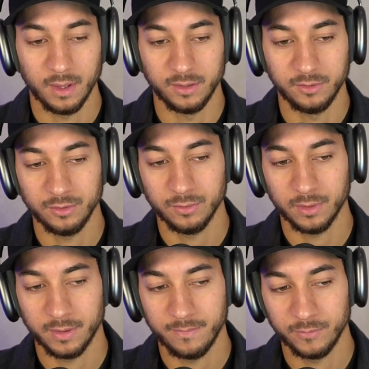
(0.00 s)
And do
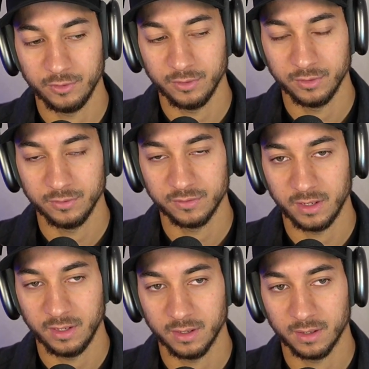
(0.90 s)
you use
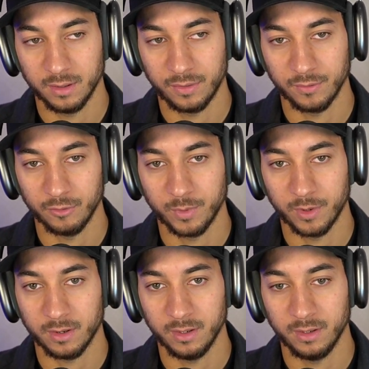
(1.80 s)
any
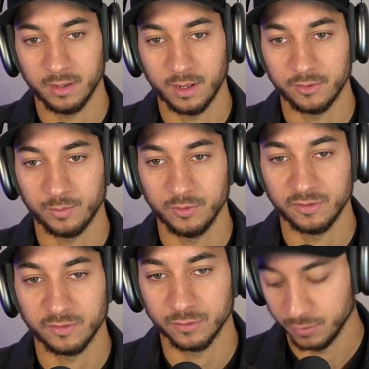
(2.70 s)
third-party
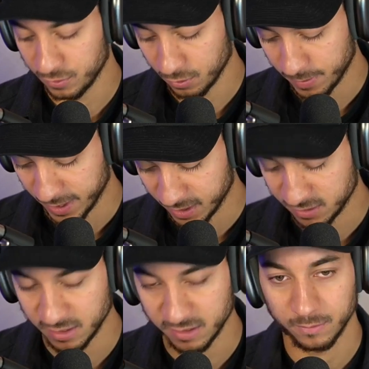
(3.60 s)
attribution tools or backend
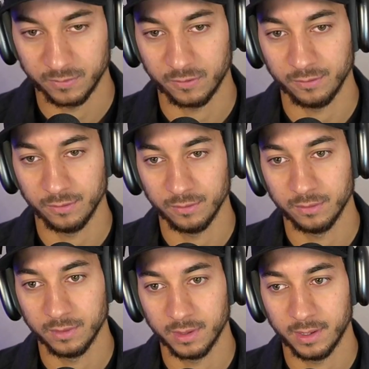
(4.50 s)
systems
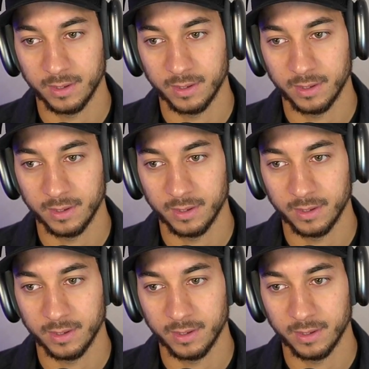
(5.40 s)
to